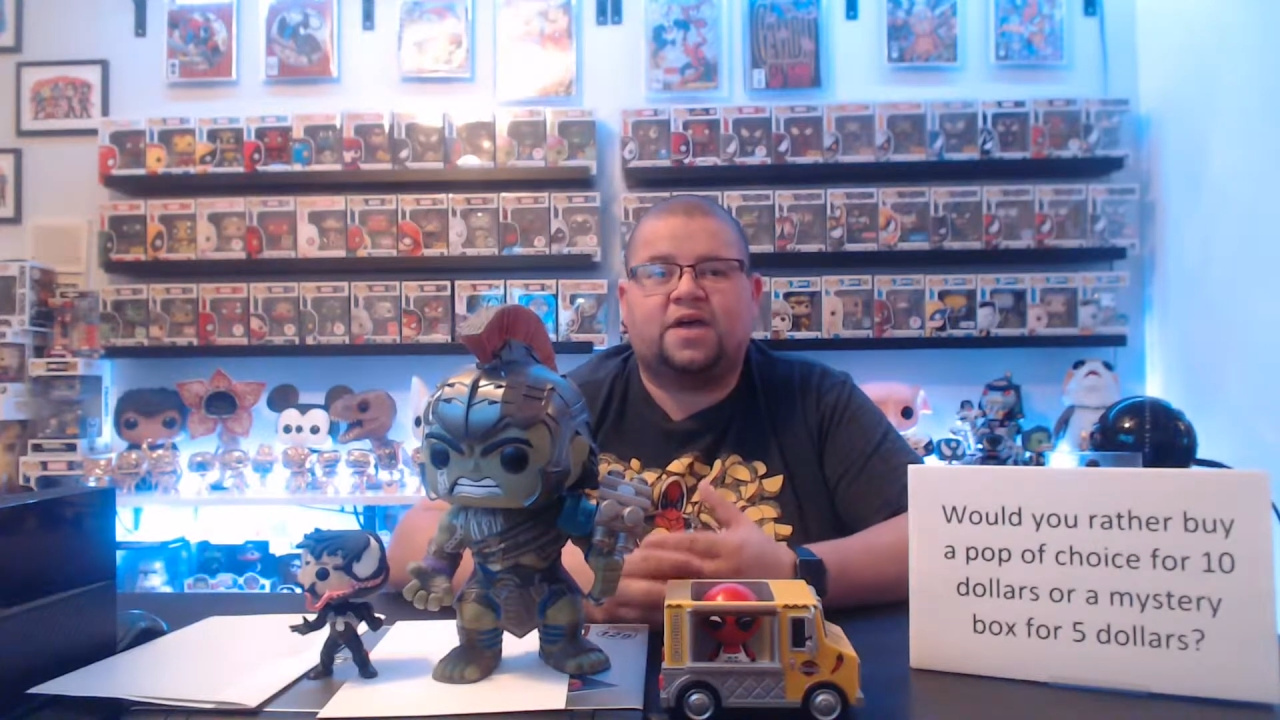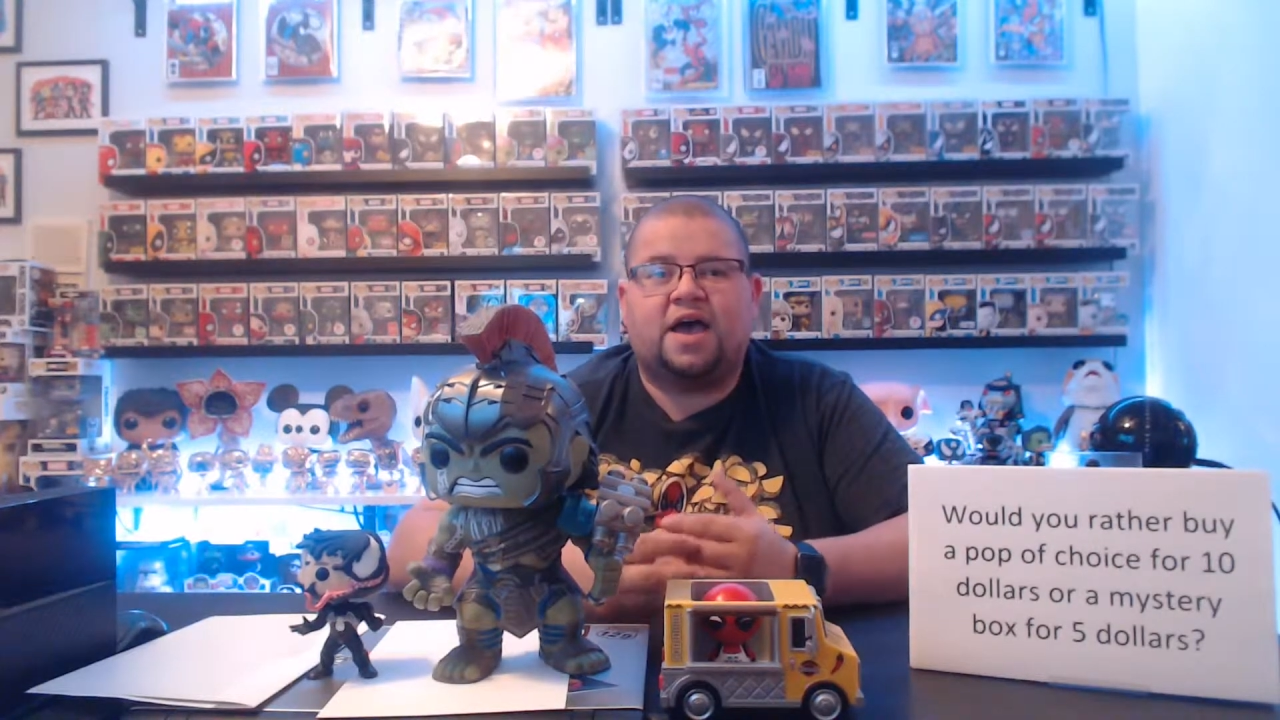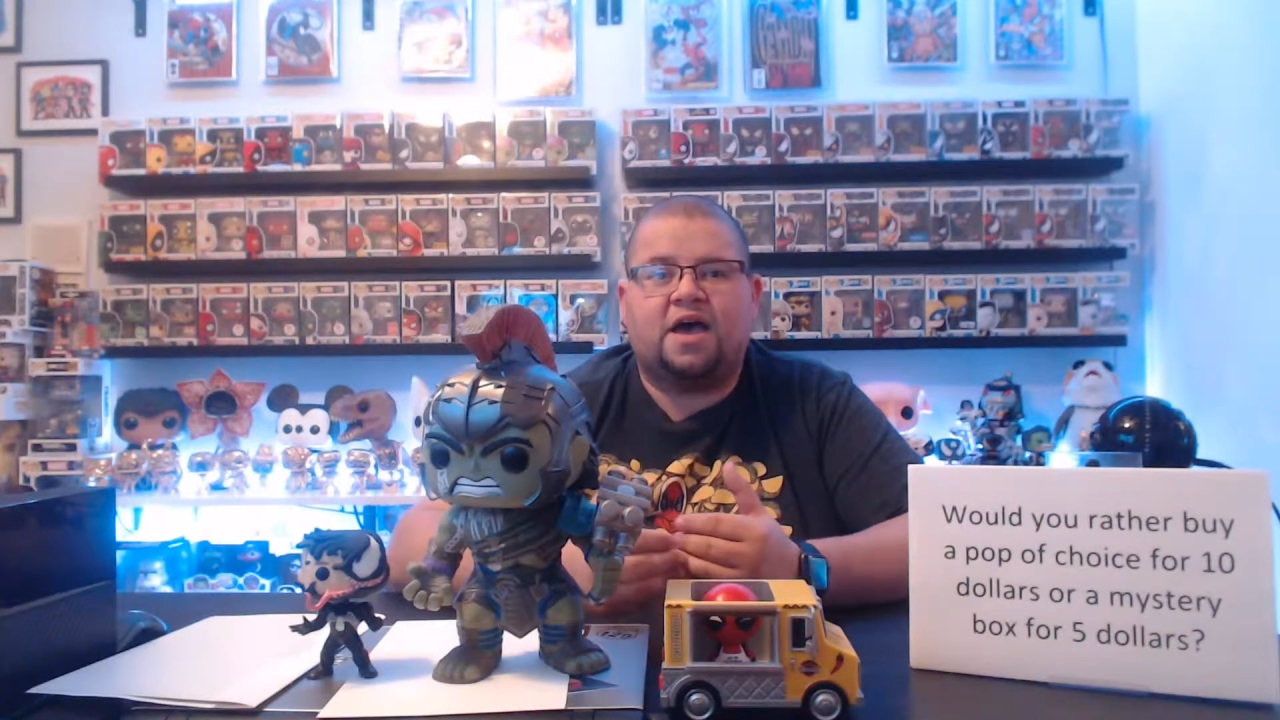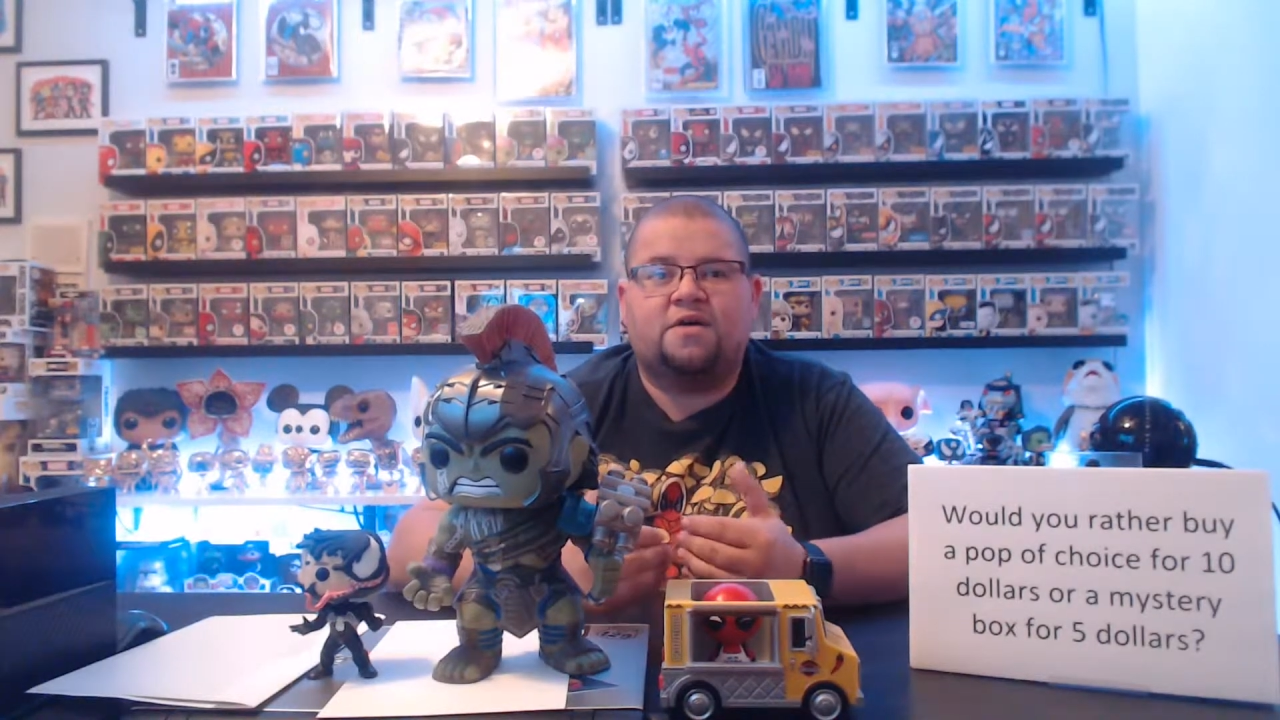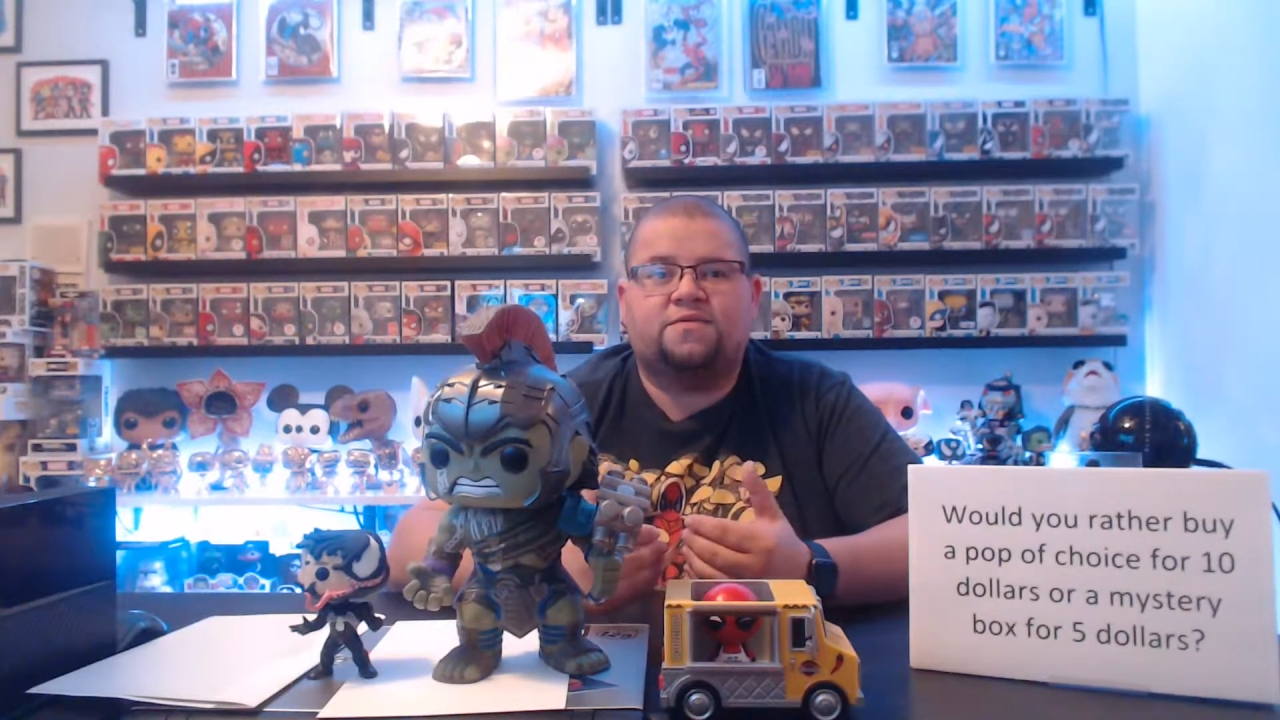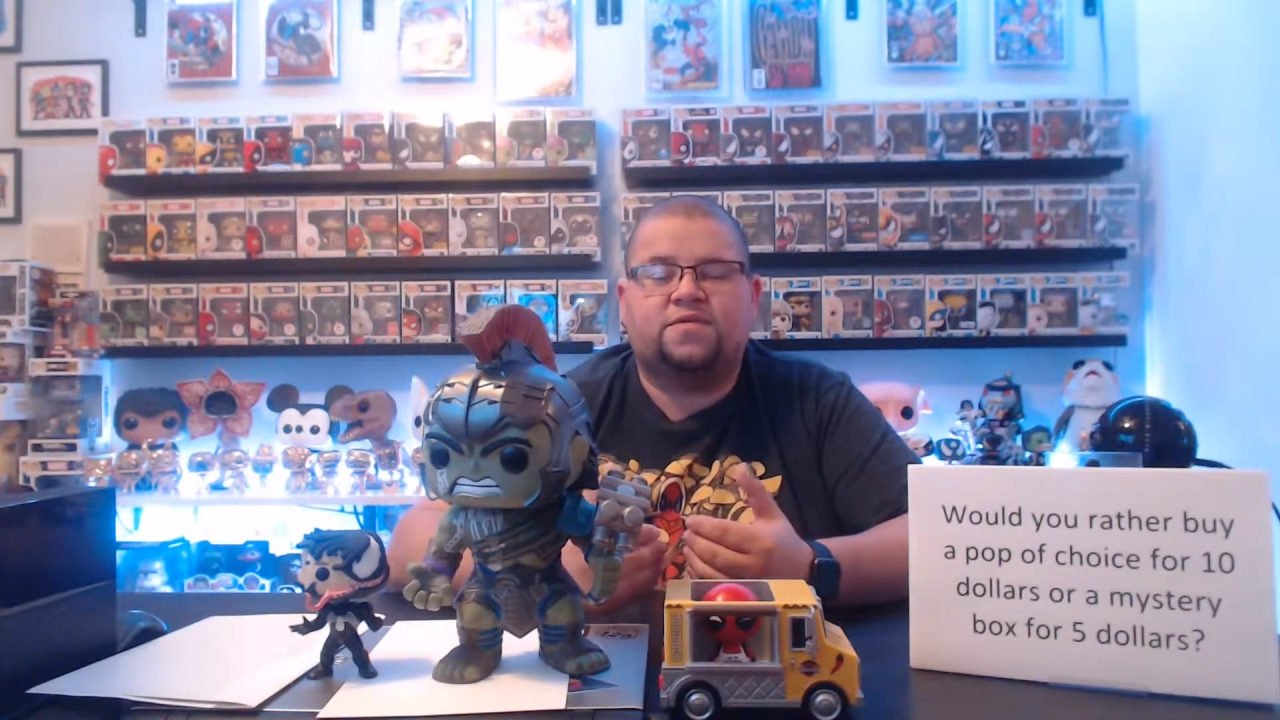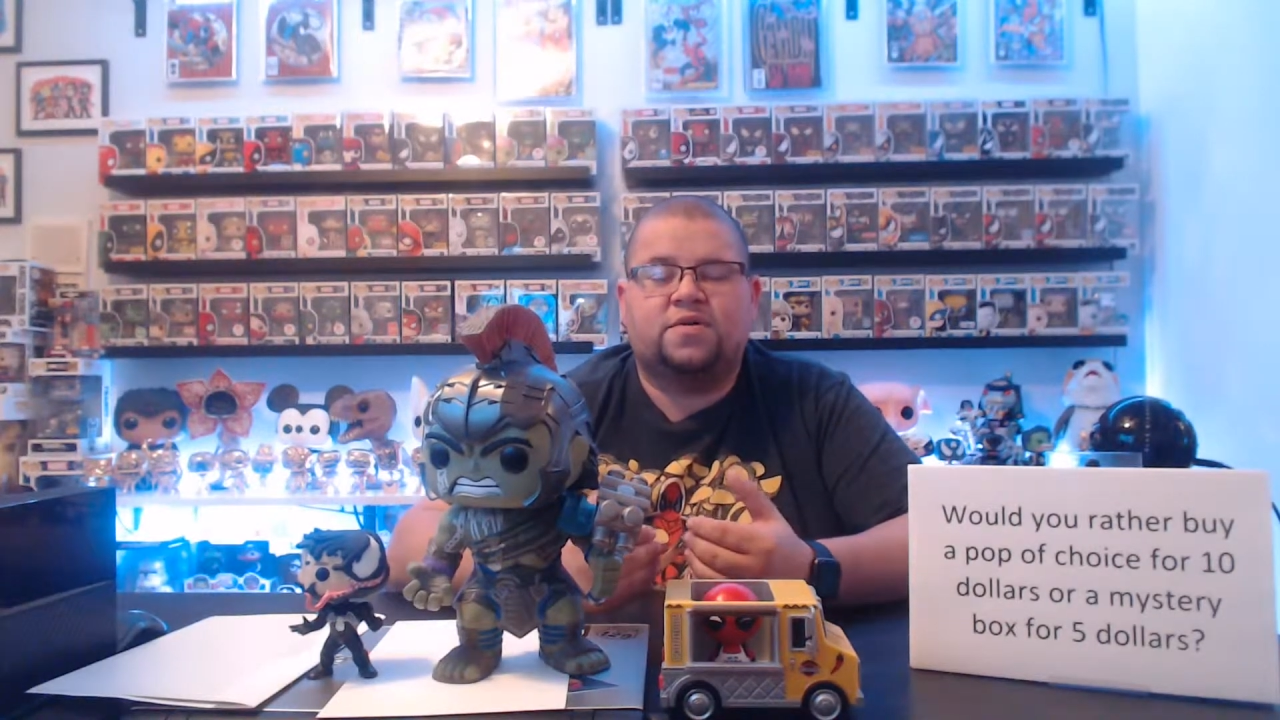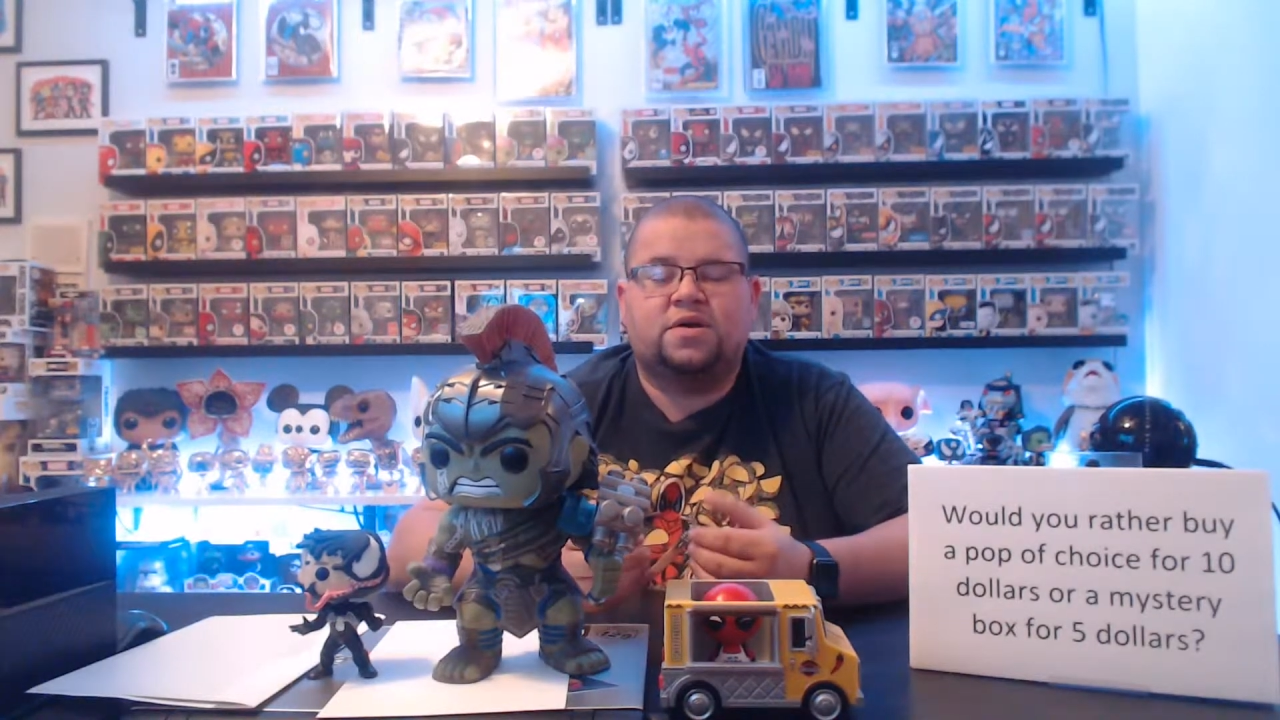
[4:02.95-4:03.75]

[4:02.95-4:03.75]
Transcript: to have